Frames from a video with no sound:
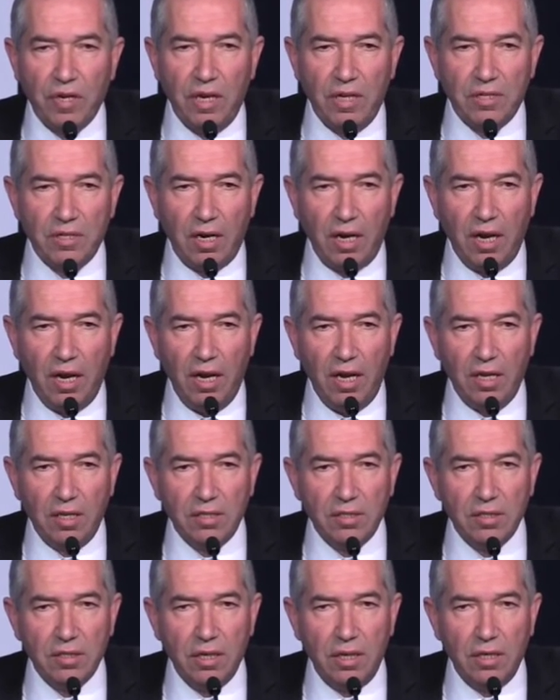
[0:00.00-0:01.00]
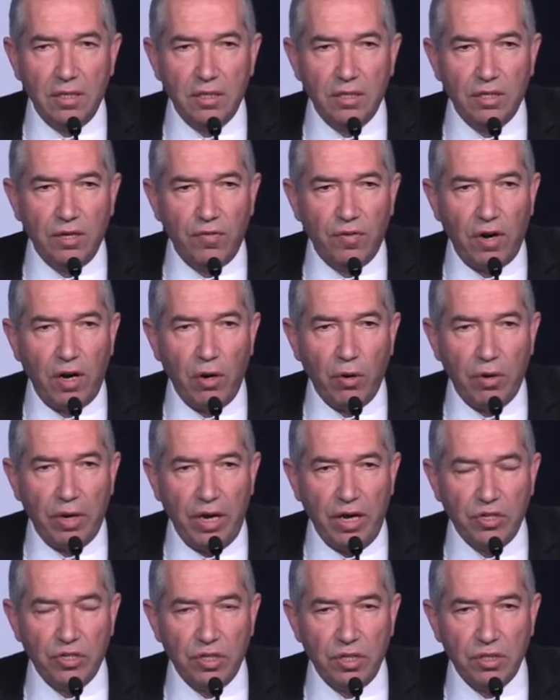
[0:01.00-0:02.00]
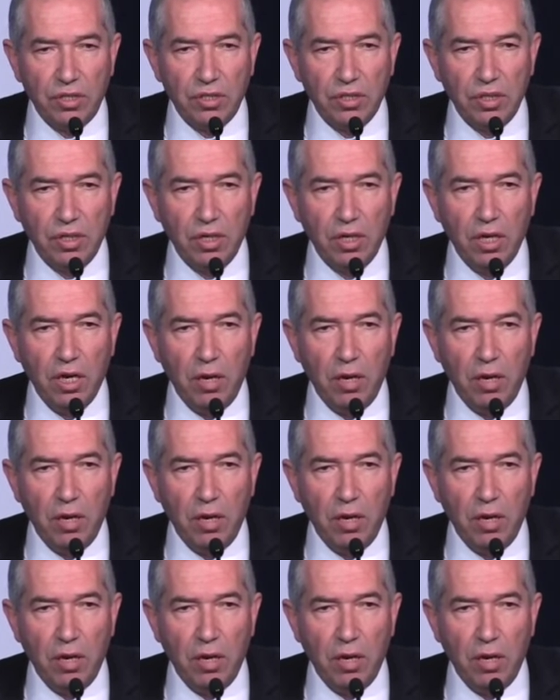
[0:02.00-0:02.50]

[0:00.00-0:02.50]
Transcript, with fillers: Israelis in several occasions,